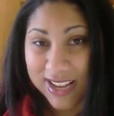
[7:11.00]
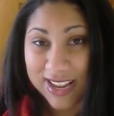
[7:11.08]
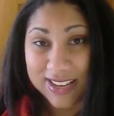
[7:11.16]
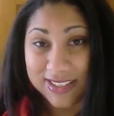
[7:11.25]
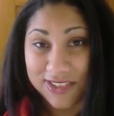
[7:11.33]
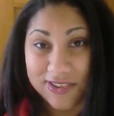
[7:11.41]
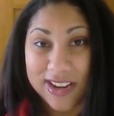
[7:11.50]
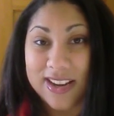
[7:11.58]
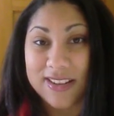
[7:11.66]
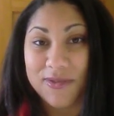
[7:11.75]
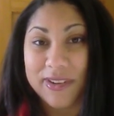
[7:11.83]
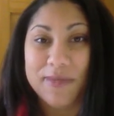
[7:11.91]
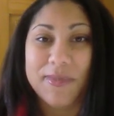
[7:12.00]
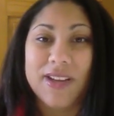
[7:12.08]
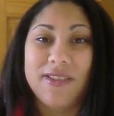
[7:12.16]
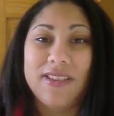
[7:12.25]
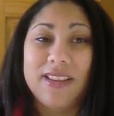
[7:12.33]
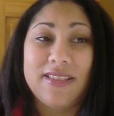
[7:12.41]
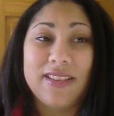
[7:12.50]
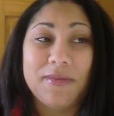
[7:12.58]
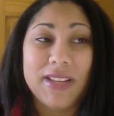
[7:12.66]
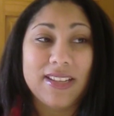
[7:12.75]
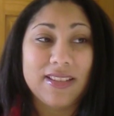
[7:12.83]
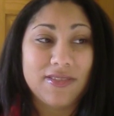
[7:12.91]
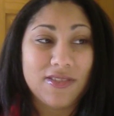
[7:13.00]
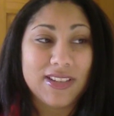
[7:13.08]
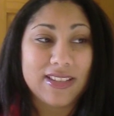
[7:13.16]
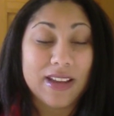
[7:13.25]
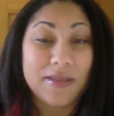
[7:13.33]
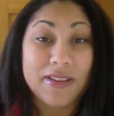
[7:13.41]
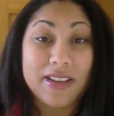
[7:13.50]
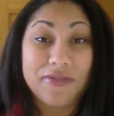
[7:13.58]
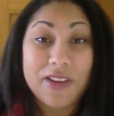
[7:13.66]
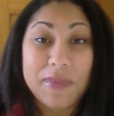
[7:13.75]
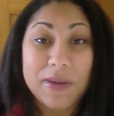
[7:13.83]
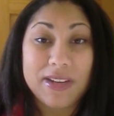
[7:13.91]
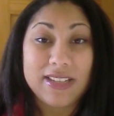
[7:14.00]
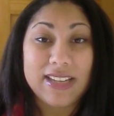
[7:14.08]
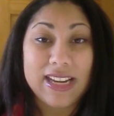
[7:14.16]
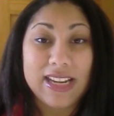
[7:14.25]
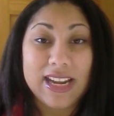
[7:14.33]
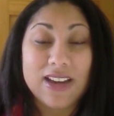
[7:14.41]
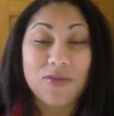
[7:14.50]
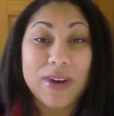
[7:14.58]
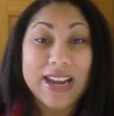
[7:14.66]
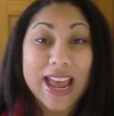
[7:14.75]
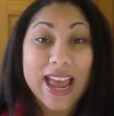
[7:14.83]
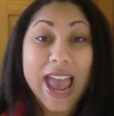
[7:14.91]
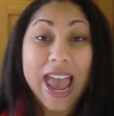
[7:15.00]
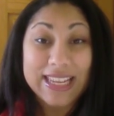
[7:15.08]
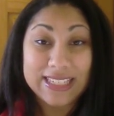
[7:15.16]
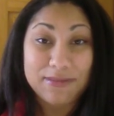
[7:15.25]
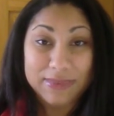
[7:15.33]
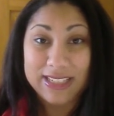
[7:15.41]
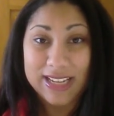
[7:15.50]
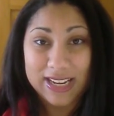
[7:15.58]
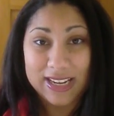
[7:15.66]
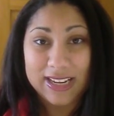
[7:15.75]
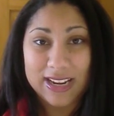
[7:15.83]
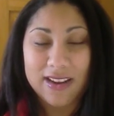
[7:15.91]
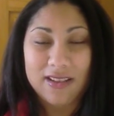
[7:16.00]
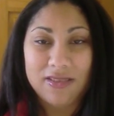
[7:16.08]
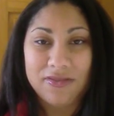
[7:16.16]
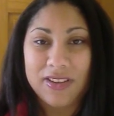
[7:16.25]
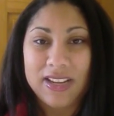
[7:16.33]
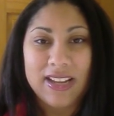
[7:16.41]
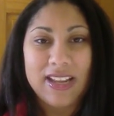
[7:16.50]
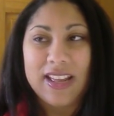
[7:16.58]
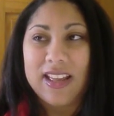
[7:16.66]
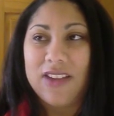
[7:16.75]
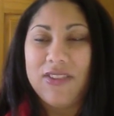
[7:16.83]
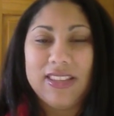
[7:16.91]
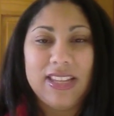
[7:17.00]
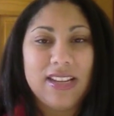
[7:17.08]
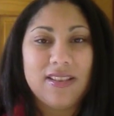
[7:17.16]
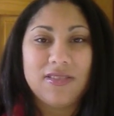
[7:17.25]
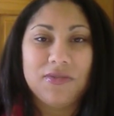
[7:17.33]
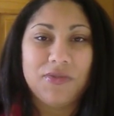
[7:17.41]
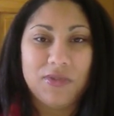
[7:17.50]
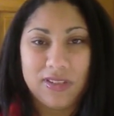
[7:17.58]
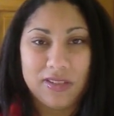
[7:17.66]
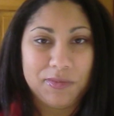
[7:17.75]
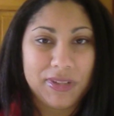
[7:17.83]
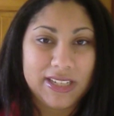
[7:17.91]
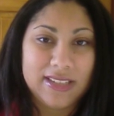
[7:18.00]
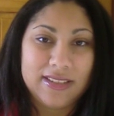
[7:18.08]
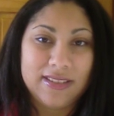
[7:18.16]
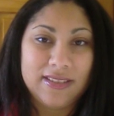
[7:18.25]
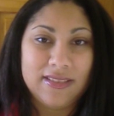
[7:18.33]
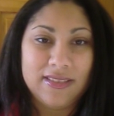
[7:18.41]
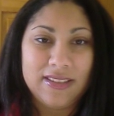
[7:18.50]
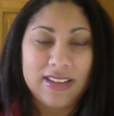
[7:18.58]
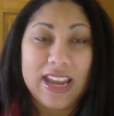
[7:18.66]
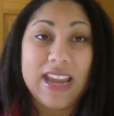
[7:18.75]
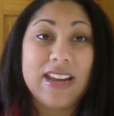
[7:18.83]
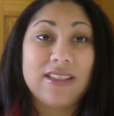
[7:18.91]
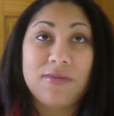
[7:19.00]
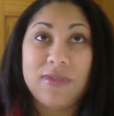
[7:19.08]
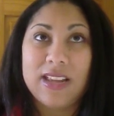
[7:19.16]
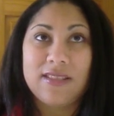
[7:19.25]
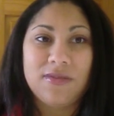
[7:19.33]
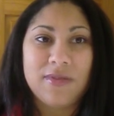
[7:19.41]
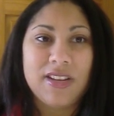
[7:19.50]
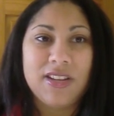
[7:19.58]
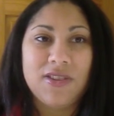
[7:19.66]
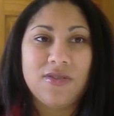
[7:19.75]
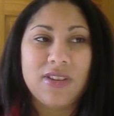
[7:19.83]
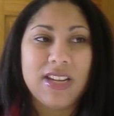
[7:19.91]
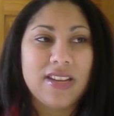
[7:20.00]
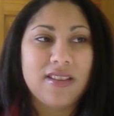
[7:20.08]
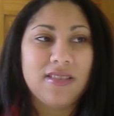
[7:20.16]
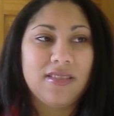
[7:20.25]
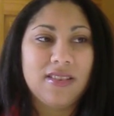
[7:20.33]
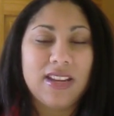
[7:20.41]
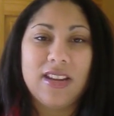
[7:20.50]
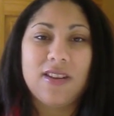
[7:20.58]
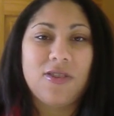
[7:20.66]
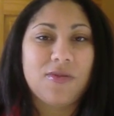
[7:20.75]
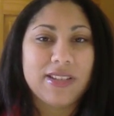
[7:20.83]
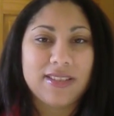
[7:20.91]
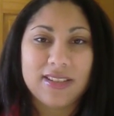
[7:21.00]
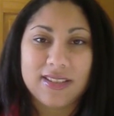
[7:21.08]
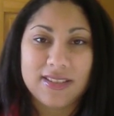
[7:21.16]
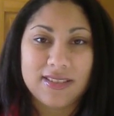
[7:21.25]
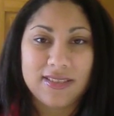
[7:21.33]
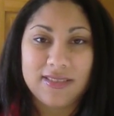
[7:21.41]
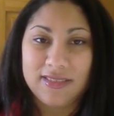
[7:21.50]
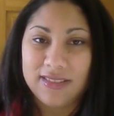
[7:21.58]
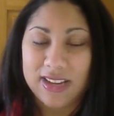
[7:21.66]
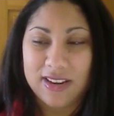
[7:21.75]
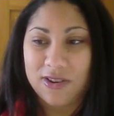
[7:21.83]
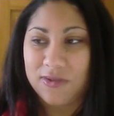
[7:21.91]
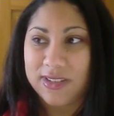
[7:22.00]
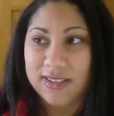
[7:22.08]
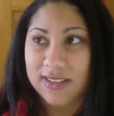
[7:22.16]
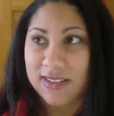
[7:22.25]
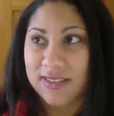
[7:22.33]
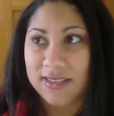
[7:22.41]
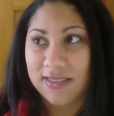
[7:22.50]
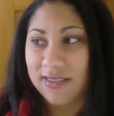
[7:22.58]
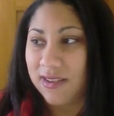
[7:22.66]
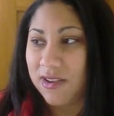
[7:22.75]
I try not to worry about, I'm like, as long if I'm able to take care of what has to be taken care of, everything else will fall into place. And I swear to you, it always does. It always does.